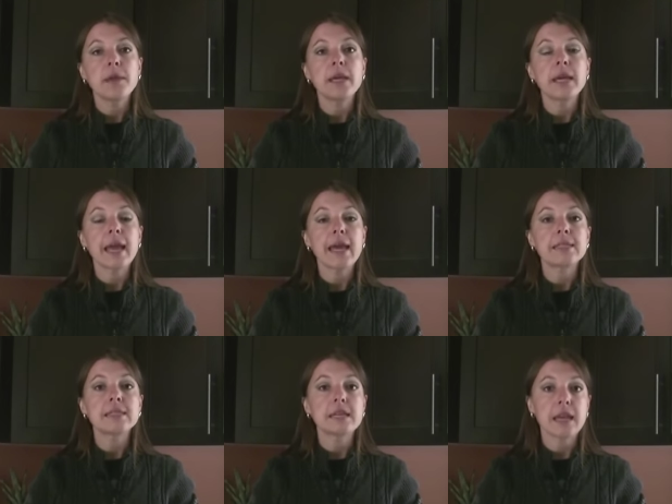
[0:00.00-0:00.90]
being
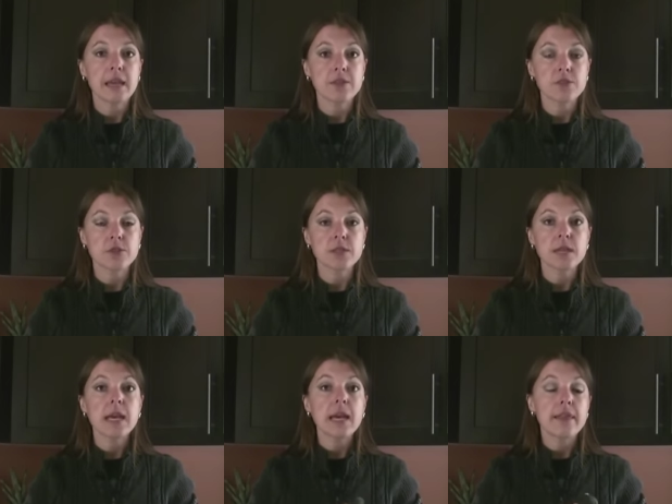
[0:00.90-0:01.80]
anti-cancerous,
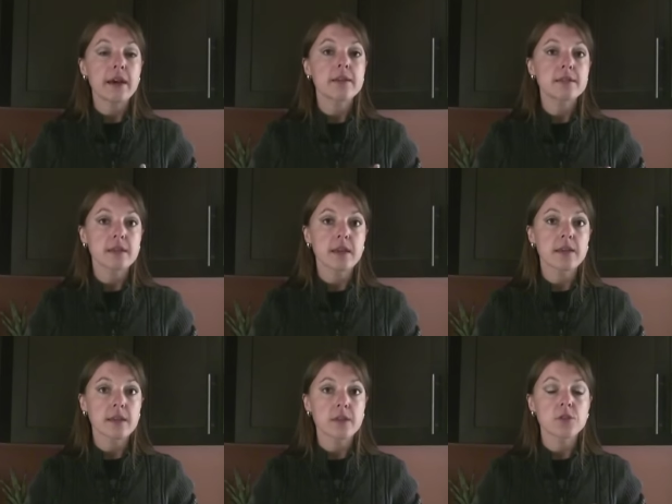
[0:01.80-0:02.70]
and that is
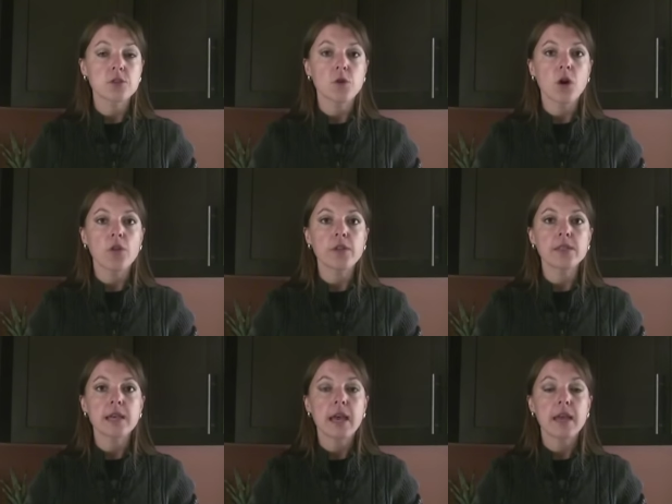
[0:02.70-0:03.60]
again thanks to all
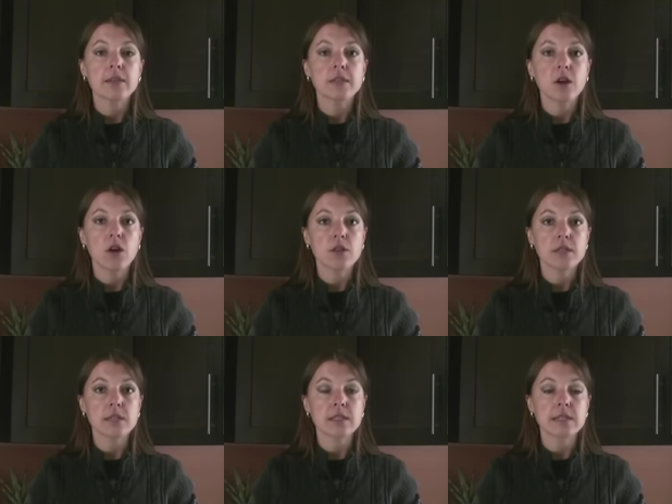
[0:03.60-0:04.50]
these
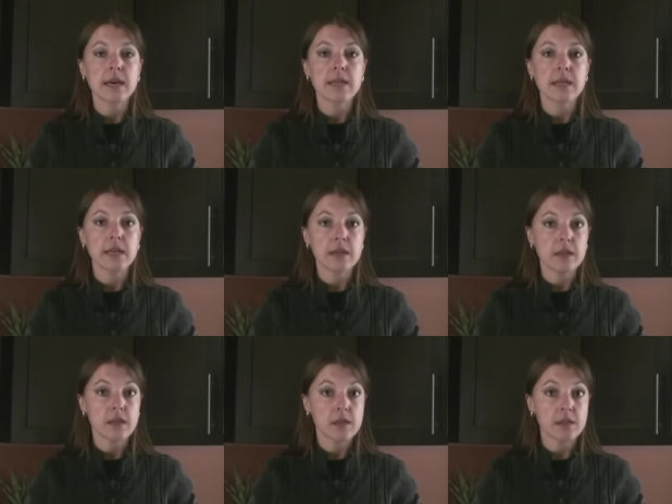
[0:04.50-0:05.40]
antioxidants that
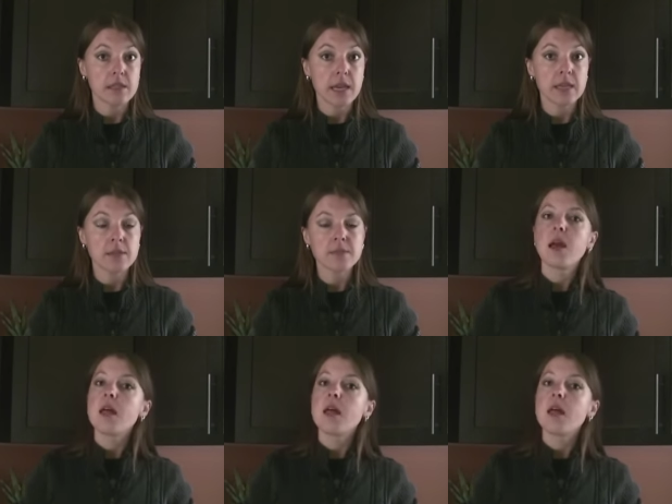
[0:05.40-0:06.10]
it contains.